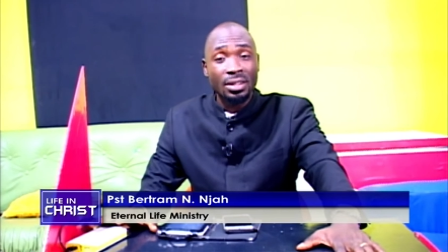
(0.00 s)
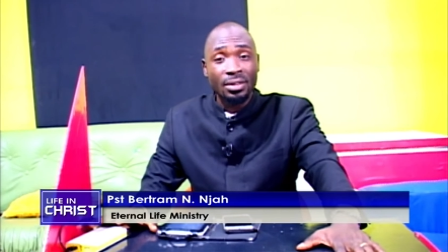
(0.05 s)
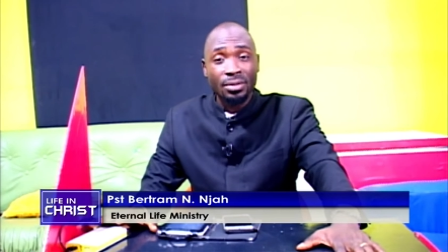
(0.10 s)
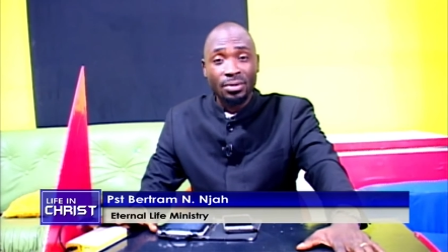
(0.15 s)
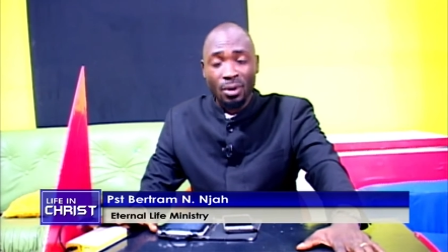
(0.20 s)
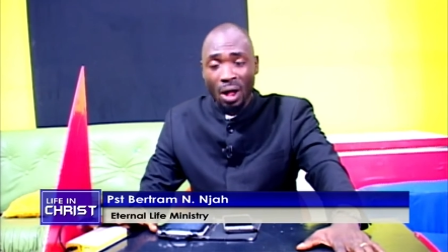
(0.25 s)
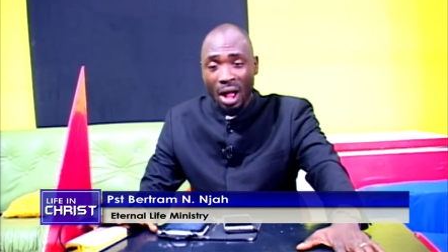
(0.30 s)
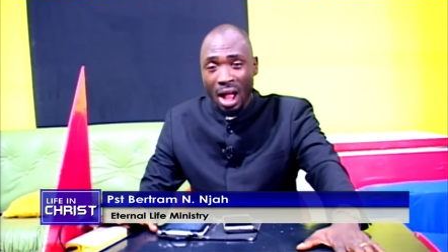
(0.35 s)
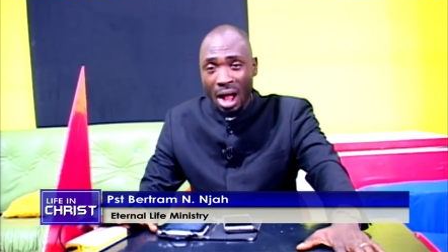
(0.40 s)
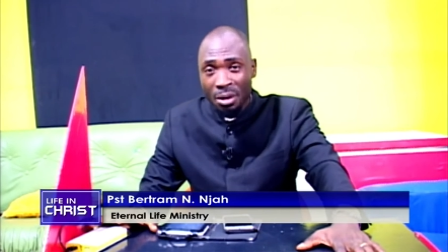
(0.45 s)
for
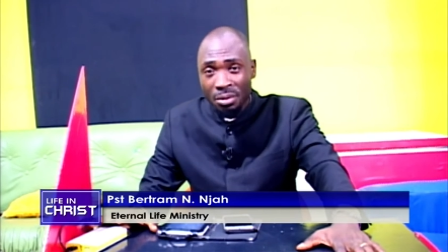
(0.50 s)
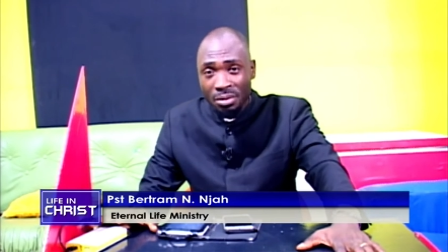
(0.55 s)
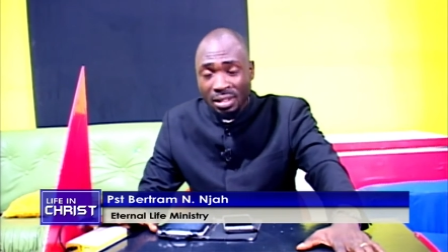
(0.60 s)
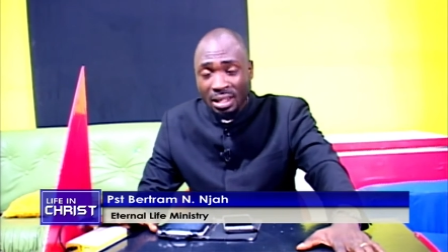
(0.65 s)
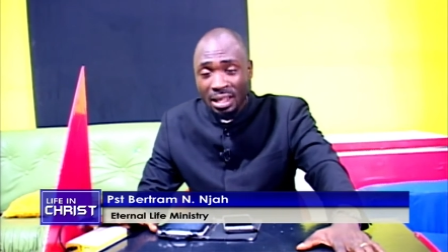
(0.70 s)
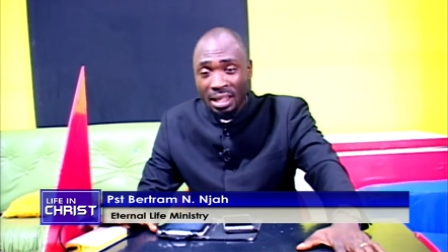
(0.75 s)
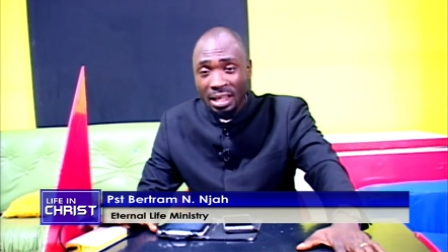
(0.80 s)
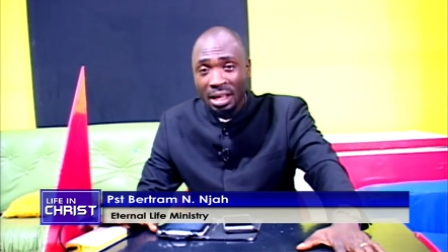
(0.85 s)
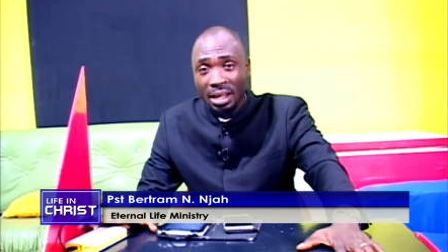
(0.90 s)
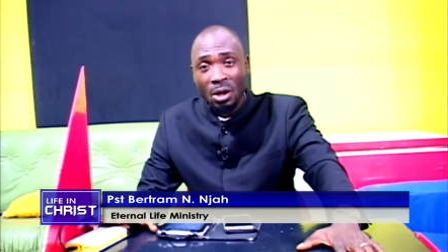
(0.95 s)

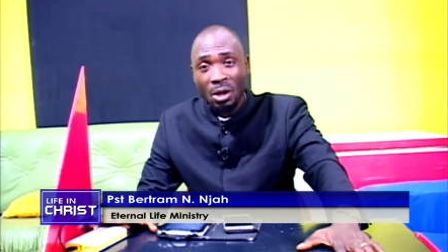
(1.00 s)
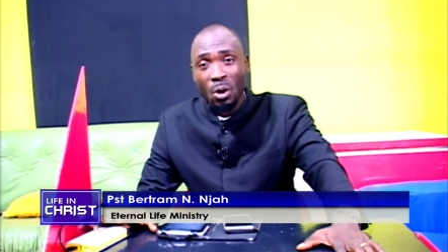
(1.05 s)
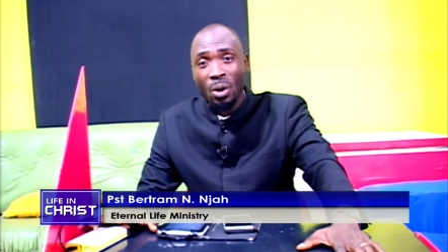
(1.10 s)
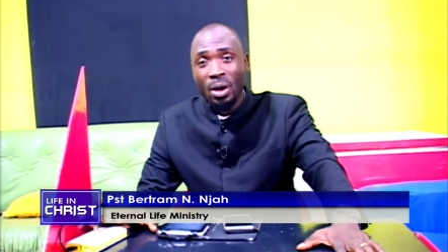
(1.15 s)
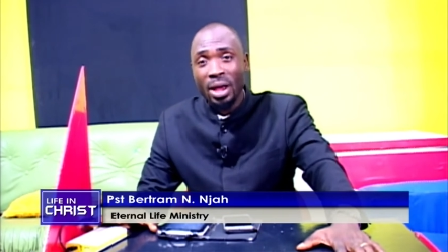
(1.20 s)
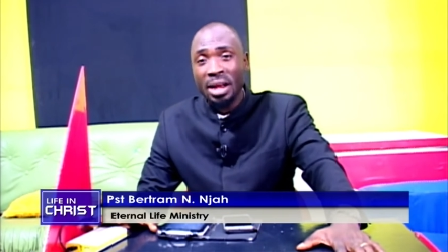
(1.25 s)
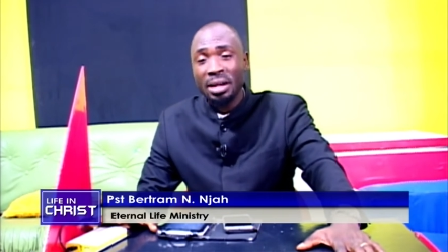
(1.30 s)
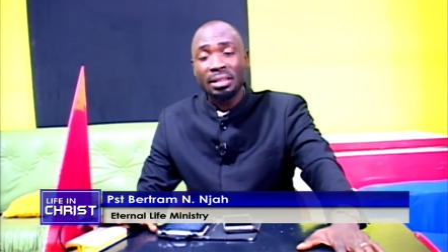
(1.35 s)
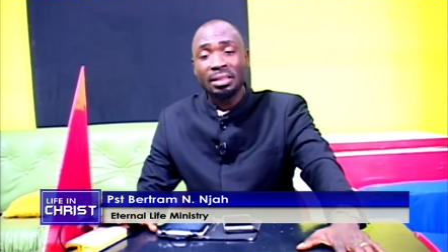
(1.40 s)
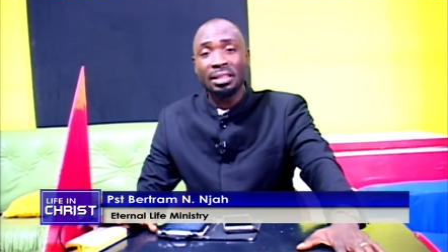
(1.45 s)
counseling and or
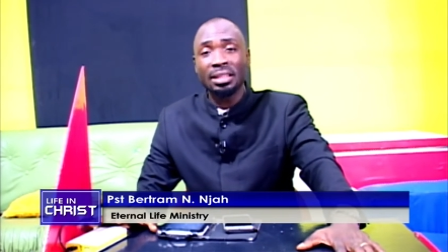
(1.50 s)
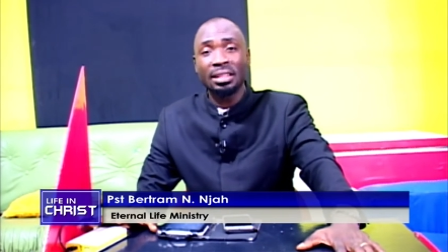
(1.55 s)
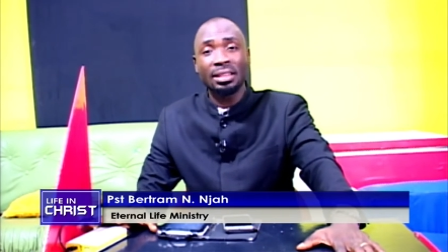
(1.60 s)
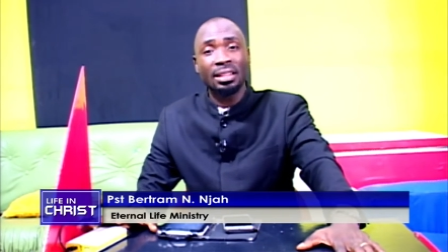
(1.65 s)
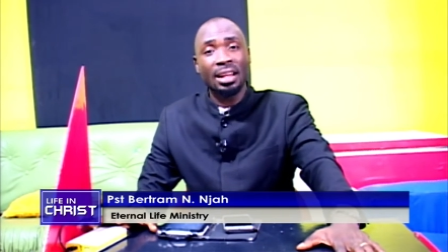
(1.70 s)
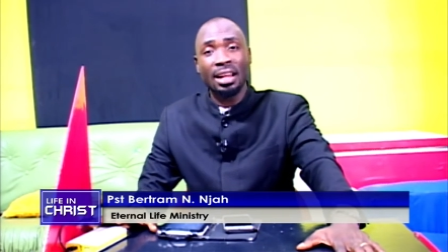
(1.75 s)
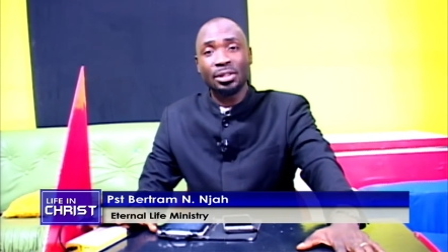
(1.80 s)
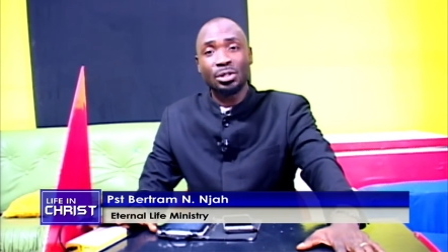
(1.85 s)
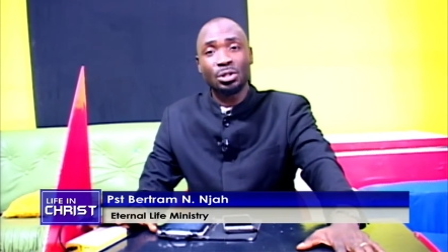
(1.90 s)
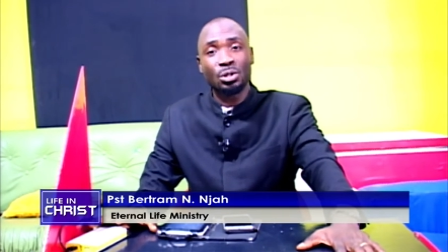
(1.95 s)
anything that
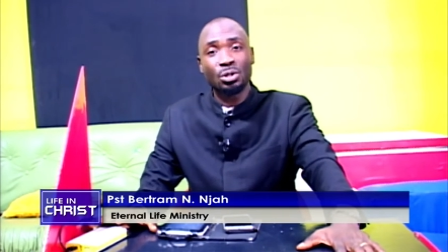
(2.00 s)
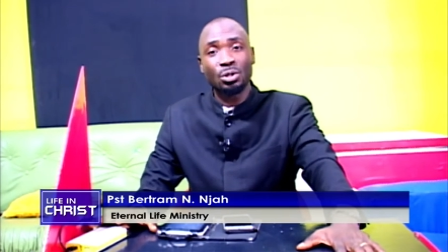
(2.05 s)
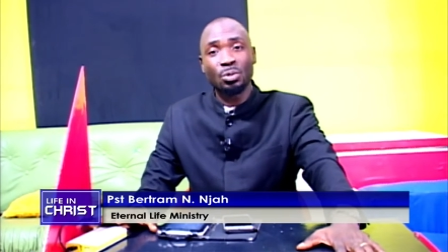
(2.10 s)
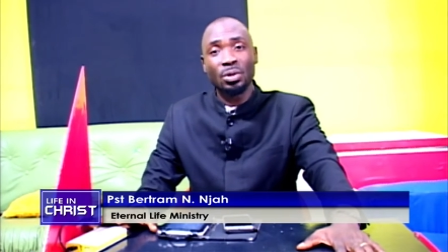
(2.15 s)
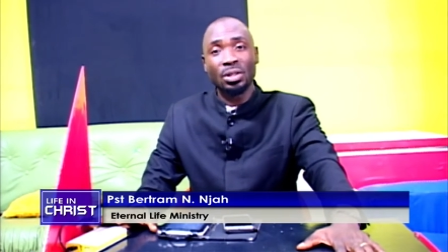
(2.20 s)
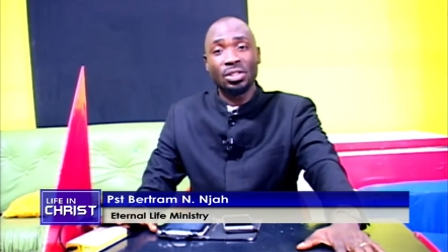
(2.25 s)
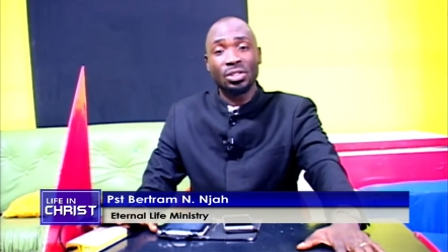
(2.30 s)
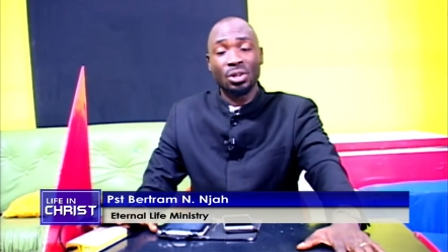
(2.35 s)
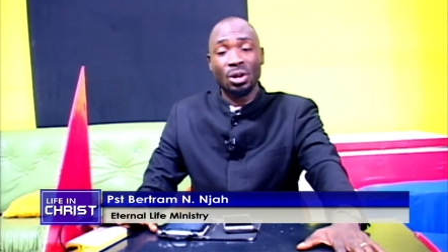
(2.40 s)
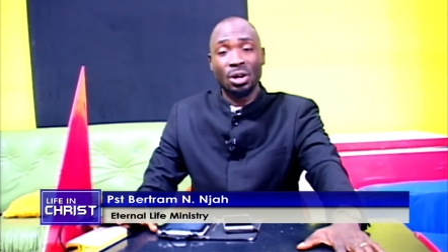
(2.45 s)
has to do with
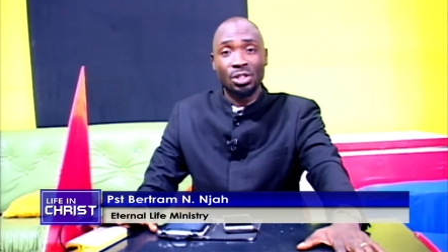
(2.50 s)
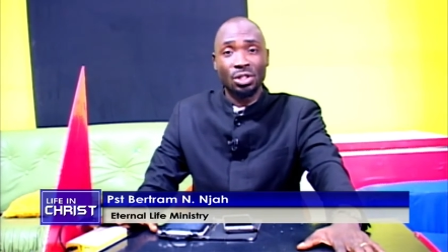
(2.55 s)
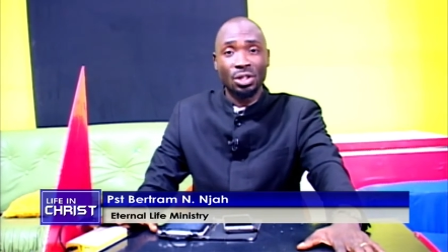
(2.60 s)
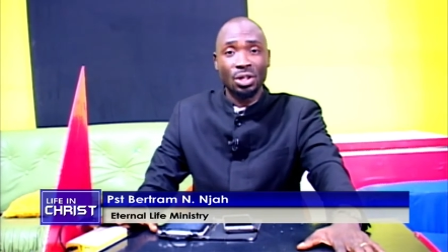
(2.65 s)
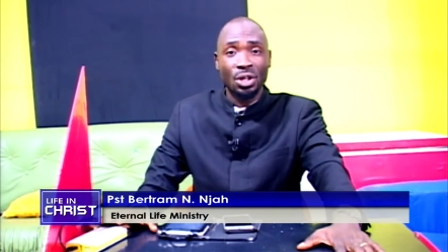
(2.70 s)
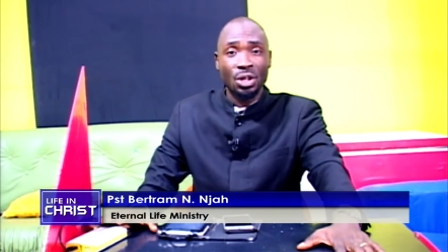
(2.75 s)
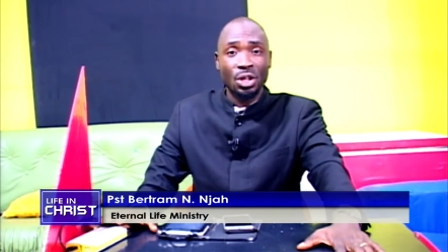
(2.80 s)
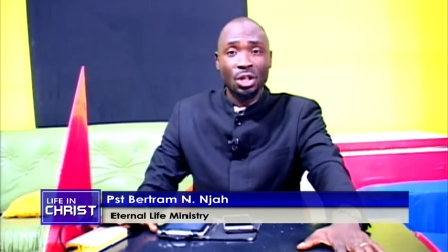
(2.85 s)
such.